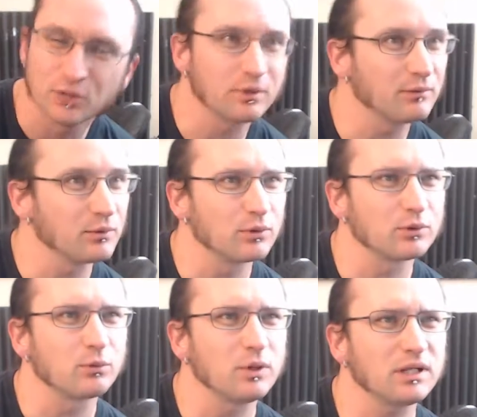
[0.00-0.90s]
probably
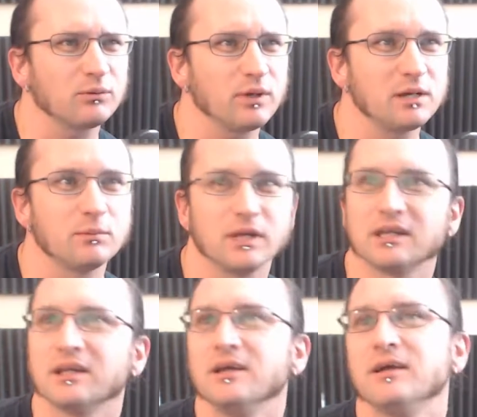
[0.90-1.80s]
wondering, what? Wait a
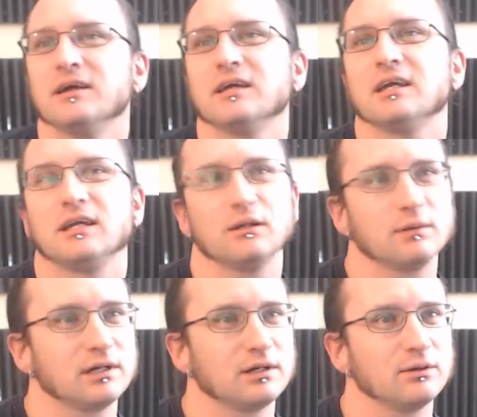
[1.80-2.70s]
minute. Here
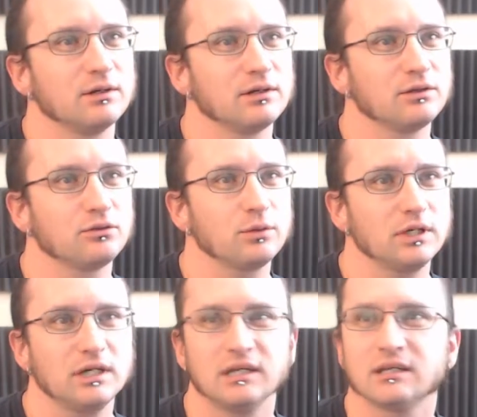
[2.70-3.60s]
we go.
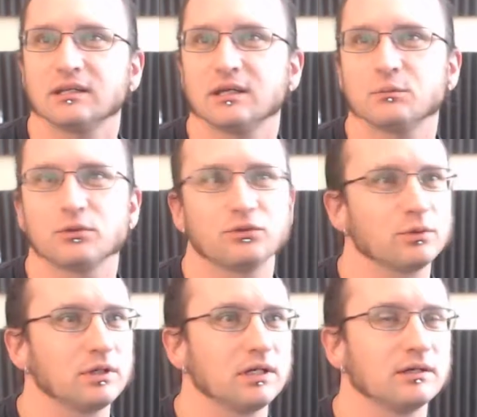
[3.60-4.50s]
Three! Number
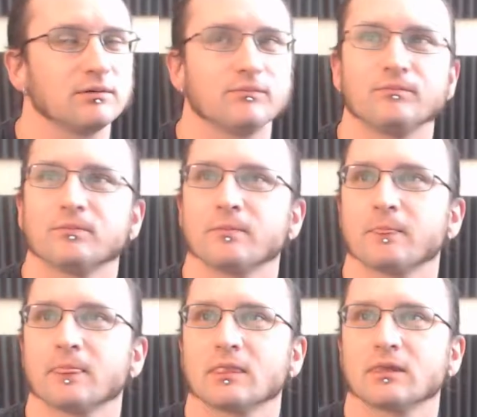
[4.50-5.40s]
three.
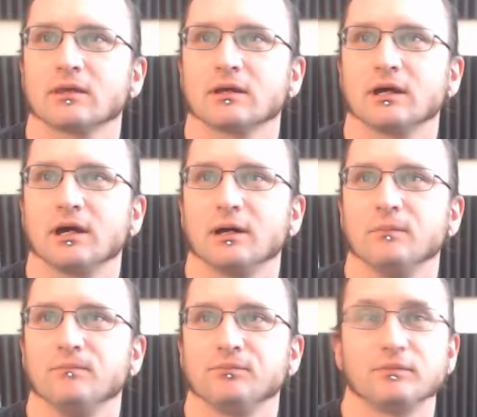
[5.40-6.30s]

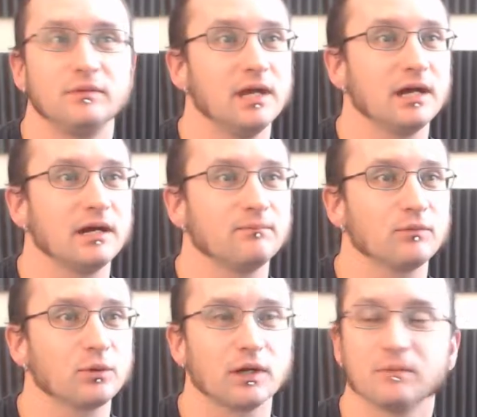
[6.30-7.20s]
Um, yeah.
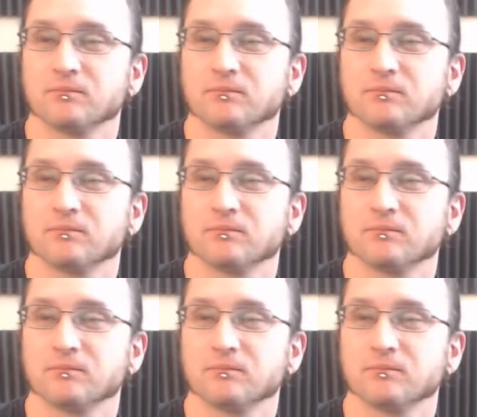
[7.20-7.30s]
Okay.